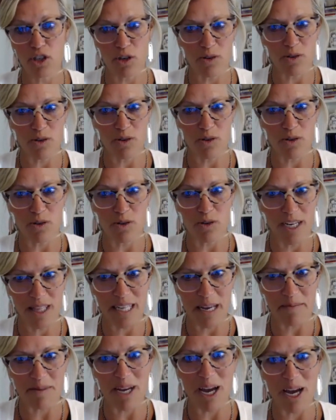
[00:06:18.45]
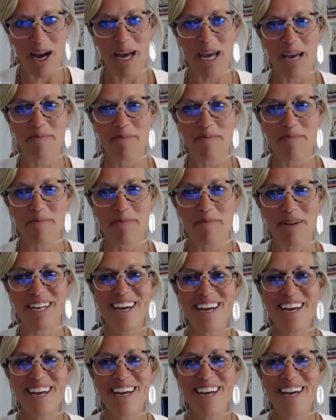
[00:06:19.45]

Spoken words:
other children at the same time.